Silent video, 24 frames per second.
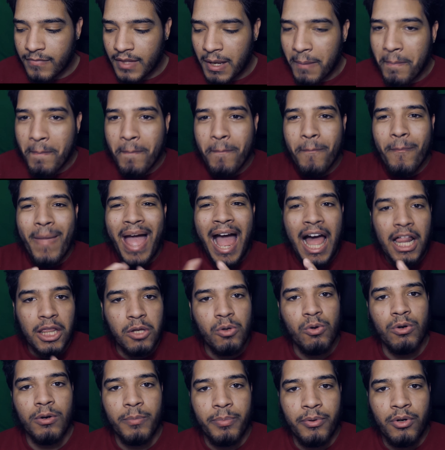
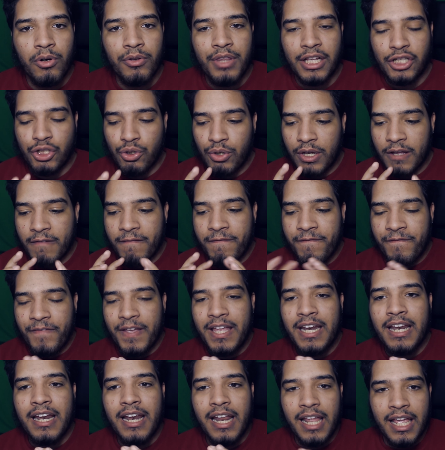malleable that you can
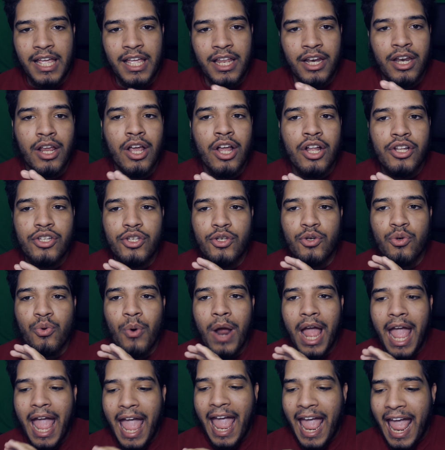fit it in to
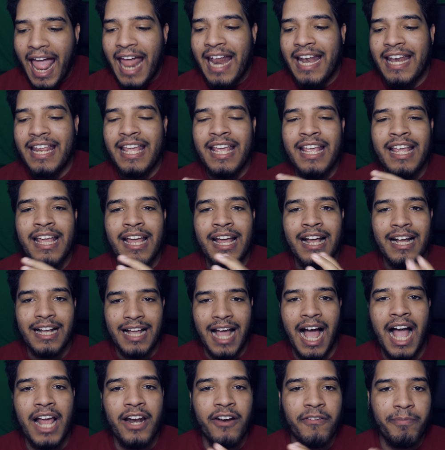any
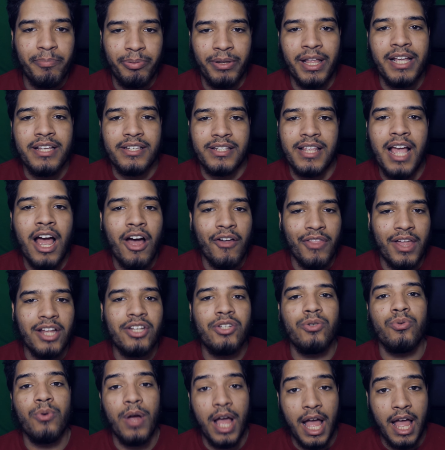kind of playstyle
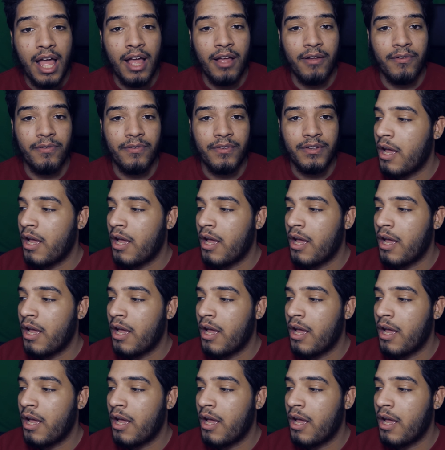that you have.